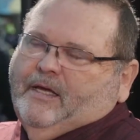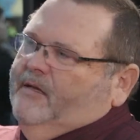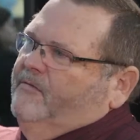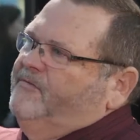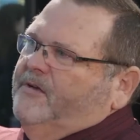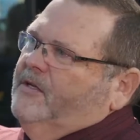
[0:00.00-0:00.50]

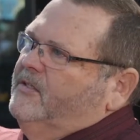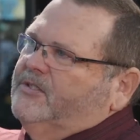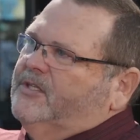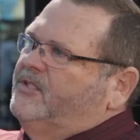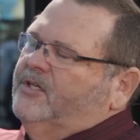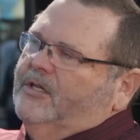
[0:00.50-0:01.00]
it filled
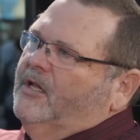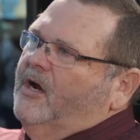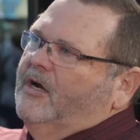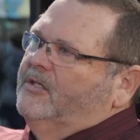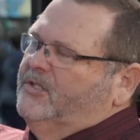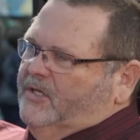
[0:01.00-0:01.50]
such a
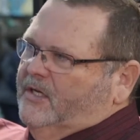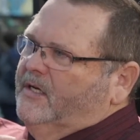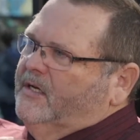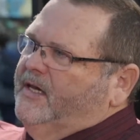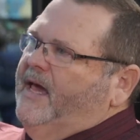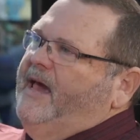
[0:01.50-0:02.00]
large
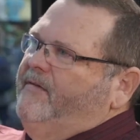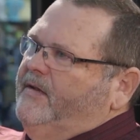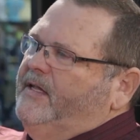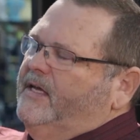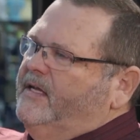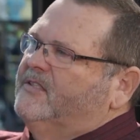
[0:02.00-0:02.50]

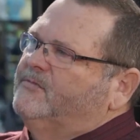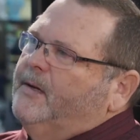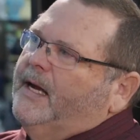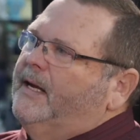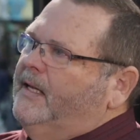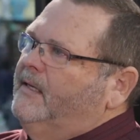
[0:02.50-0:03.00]
cavity in his
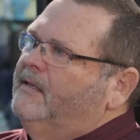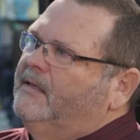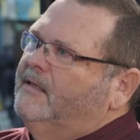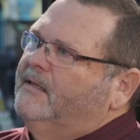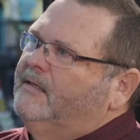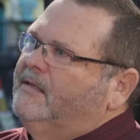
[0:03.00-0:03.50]
body.
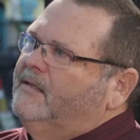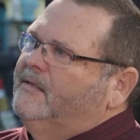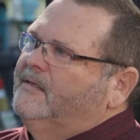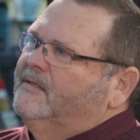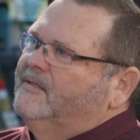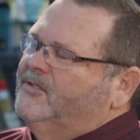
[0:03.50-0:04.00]

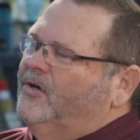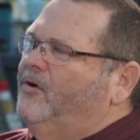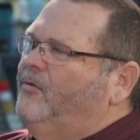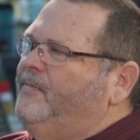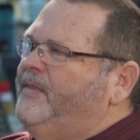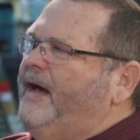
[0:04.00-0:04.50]

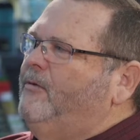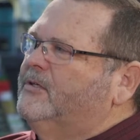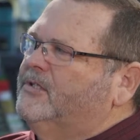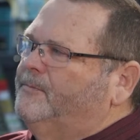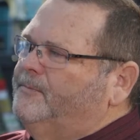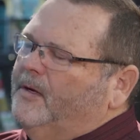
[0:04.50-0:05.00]
So that
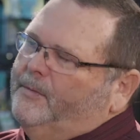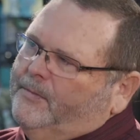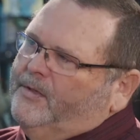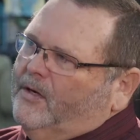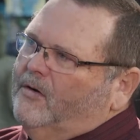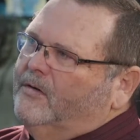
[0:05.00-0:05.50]
was a,
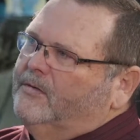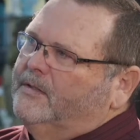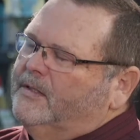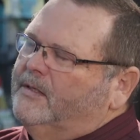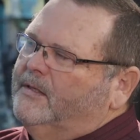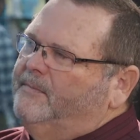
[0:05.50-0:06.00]
a you know
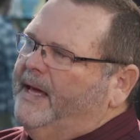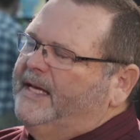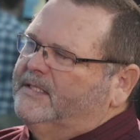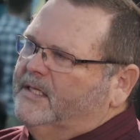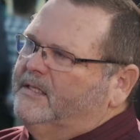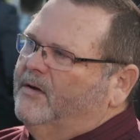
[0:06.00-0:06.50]

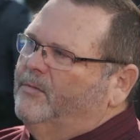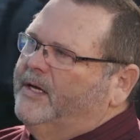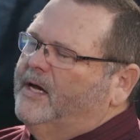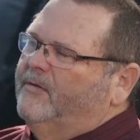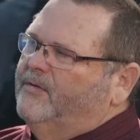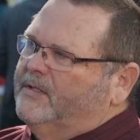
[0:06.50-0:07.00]
amazing that
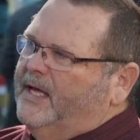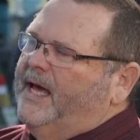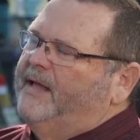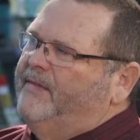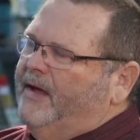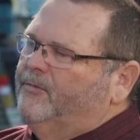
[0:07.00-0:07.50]
we covered
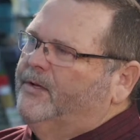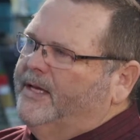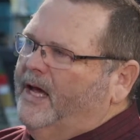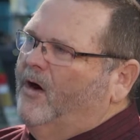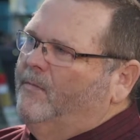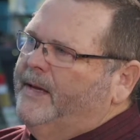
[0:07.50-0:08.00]
that, and that
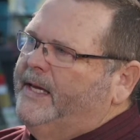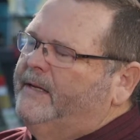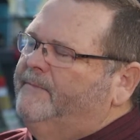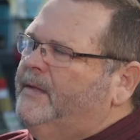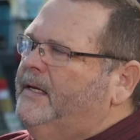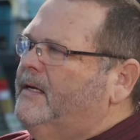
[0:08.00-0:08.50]
really helped me.
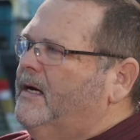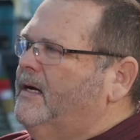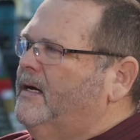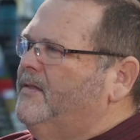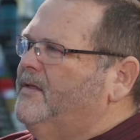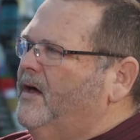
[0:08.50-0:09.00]

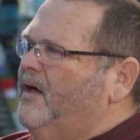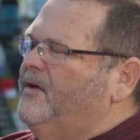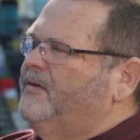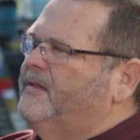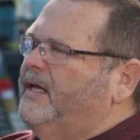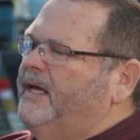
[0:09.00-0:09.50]
Uh, the
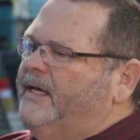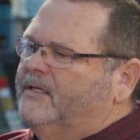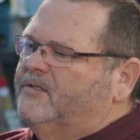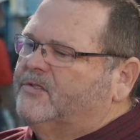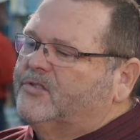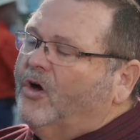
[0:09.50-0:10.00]
other thing
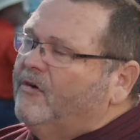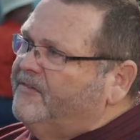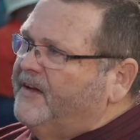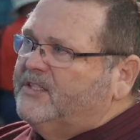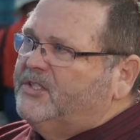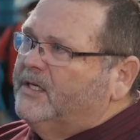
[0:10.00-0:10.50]
is
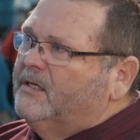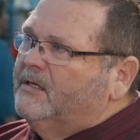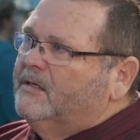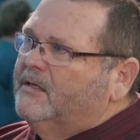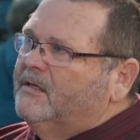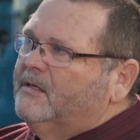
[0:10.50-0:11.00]
edging.
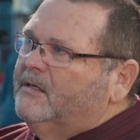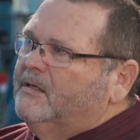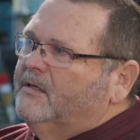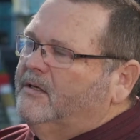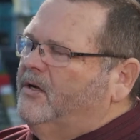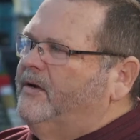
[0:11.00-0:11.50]

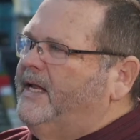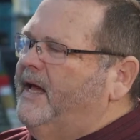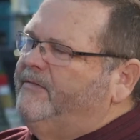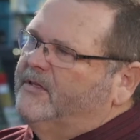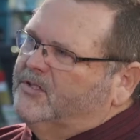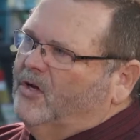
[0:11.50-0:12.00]
You know, he'd
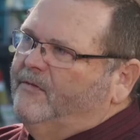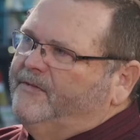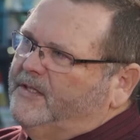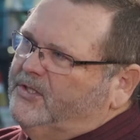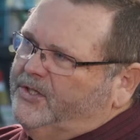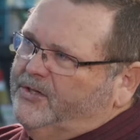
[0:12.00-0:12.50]
have you
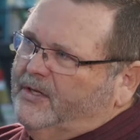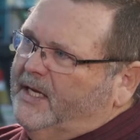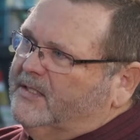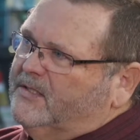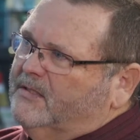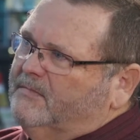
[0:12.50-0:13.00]
solfege in your
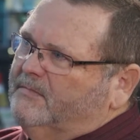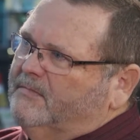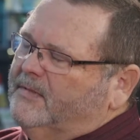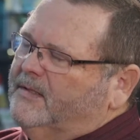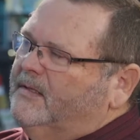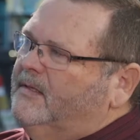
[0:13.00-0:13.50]
lesson.
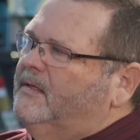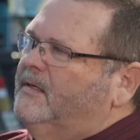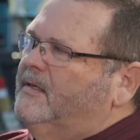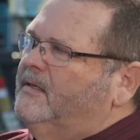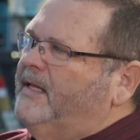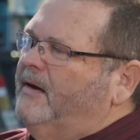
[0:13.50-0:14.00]

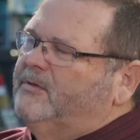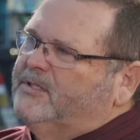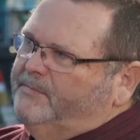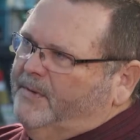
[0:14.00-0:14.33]
That was